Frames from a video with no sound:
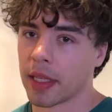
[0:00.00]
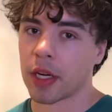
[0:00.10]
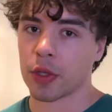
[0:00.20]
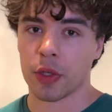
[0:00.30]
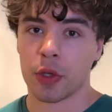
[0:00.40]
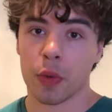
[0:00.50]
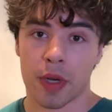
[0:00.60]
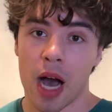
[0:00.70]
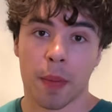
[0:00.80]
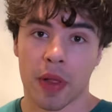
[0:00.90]
actually too
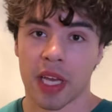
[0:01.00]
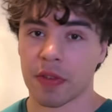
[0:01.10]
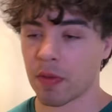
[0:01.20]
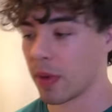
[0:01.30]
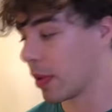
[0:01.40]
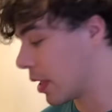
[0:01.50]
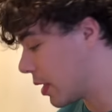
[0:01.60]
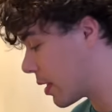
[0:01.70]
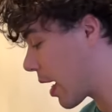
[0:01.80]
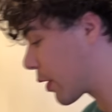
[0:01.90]
complex for me, but this
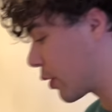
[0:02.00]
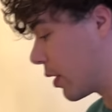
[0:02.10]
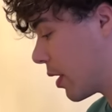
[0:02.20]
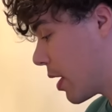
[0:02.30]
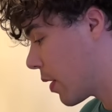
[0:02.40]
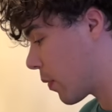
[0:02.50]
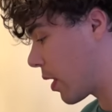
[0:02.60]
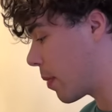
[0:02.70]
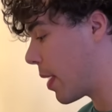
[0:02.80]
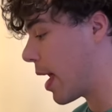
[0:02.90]
is actually
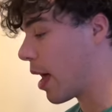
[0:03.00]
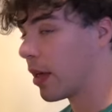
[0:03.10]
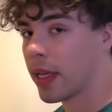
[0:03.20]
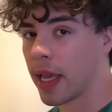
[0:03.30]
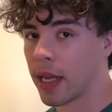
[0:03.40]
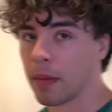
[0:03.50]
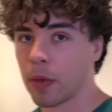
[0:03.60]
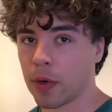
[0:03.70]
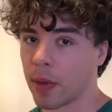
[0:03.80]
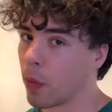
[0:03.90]
right up my alley, and I'm
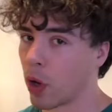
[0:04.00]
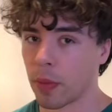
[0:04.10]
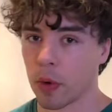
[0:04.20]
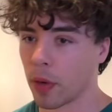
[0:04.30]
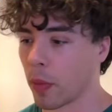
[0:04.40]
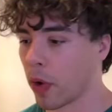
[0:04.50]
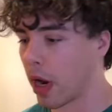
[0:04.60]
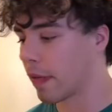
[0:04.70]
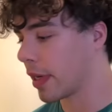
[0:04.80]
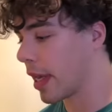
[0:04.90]
learning more and more and more
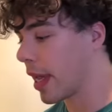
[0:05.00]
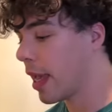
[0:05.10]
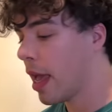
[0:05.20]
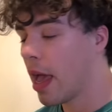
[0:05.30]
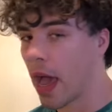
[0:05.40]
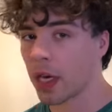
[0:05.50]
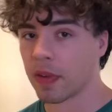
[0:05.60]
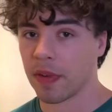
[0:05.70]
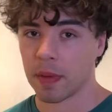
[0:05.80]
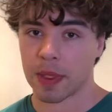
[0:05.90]
every day. I actually
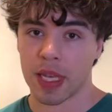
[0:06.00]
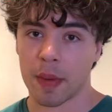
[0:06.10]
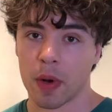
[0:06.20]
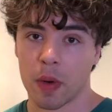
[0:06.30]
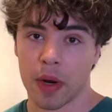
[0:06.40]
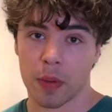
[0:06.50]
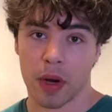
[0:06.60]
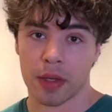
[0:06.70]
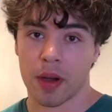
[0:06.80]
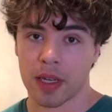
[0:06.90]
filmed a segment already where
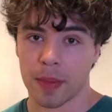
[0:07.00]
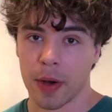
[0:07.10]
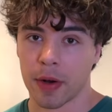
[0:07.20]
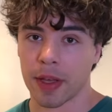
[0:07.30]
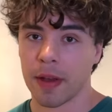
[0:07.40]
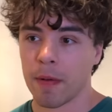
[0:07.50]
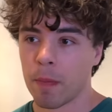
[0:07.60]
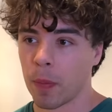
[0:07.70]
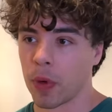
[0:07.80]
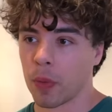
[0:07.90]
I talked about it,
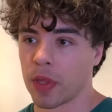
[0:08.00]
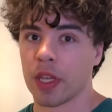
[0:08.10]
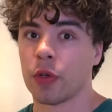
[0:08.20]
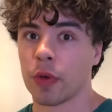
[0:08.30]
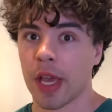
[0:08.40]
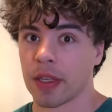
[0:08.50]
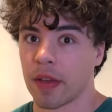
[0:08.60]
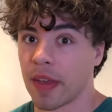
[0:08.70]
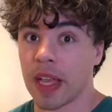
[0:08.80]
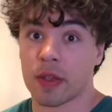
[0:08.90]
but within two days
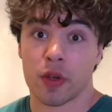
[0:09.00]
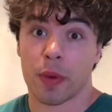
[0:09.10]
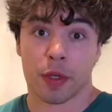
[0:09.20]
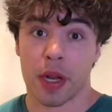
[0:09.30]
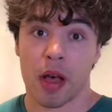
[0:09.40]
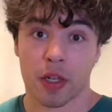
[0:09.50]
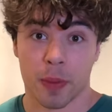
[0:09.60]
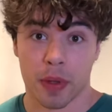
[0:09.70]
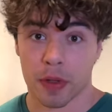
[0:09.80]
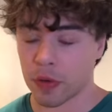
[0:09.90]
I've gained so much knowledge
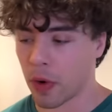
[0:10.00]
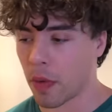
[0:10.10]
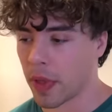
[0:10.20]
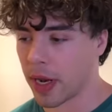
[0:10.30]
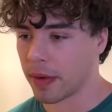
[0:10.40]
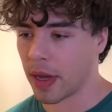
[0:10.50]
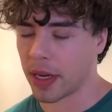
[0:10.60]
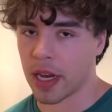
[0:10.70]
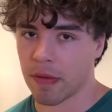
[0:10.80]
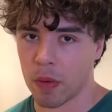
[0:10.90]
about the drone that it, I
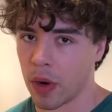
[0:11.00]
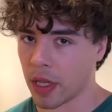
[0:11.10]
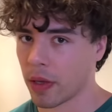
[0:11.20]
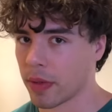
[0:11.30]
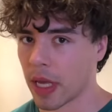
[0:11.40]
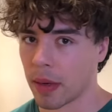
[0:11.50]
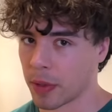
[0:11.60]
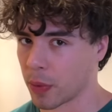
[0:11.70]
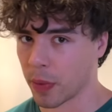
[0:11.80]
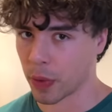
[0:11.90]
didn't even want to use that. I'm
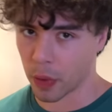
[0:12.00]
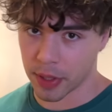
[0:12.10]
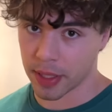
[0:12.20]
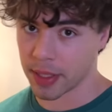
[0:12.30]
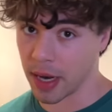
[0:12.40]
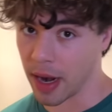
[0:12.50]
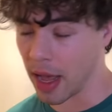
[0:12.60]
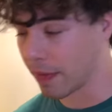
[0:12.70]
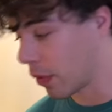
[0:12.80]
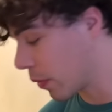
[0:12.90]
just re-recording this on an
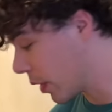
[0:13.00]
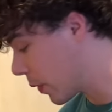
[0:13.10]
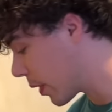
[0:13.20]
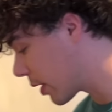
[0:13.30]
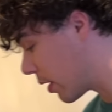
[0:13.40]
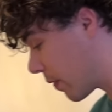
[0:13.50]
iPhone really quickly to